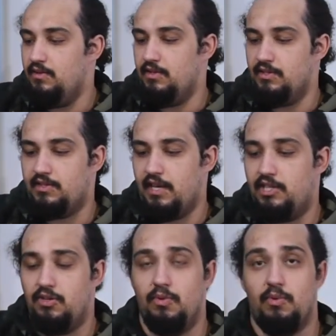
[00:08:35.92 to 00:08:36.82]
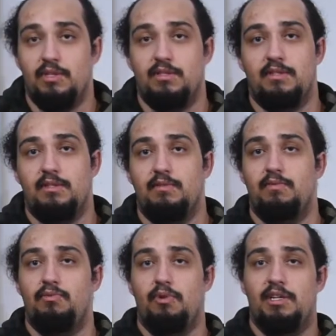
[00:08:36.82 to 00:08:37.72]
The statue was
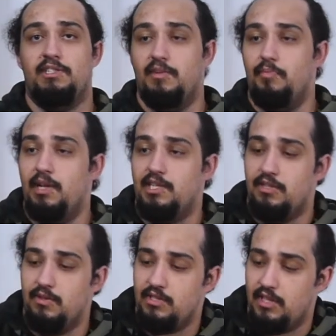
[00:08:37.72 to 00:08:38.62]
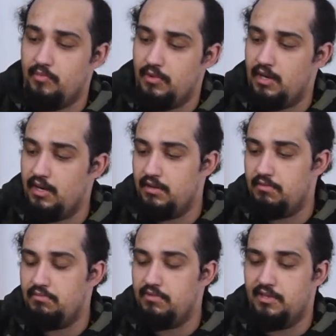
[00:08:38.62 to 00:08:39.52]
really simple actually to assemble. I
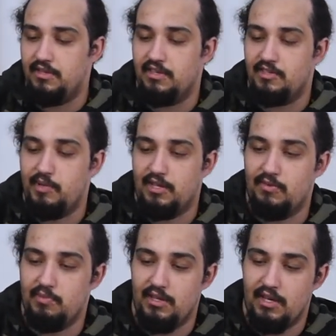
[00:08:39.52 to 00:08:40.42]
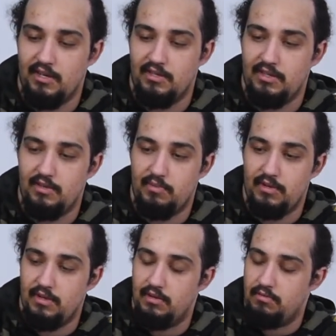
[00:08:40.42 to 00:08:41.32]
didn't expect it to be that easy,
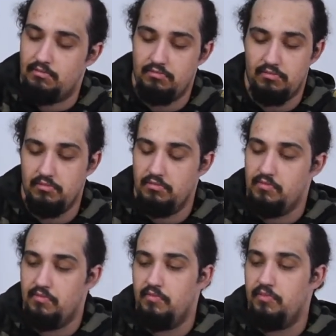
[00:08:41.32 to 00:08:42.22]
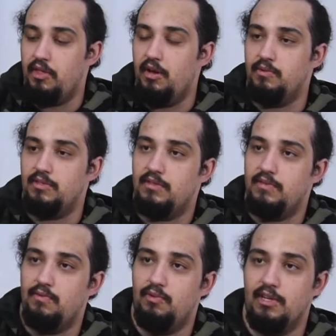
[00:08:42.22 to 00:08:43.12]
but that was
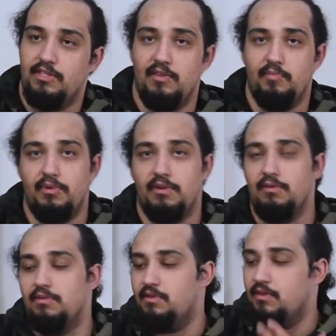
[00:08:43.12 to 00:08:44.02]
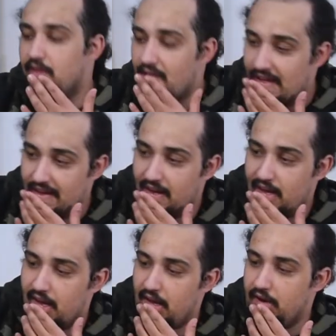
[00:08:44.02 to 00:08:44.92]
really simple,
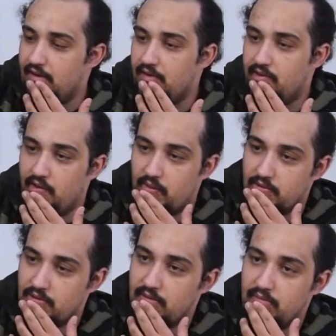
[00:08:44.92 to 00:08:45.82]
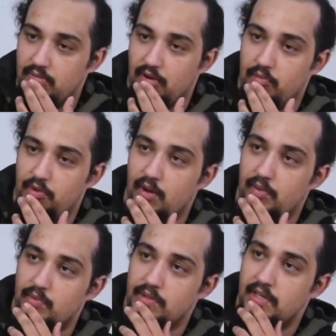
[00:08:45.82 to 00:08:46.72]
and there was no
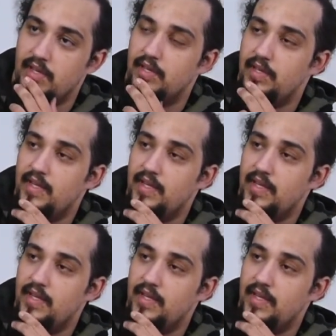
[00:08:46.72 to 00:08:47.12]
problem with that.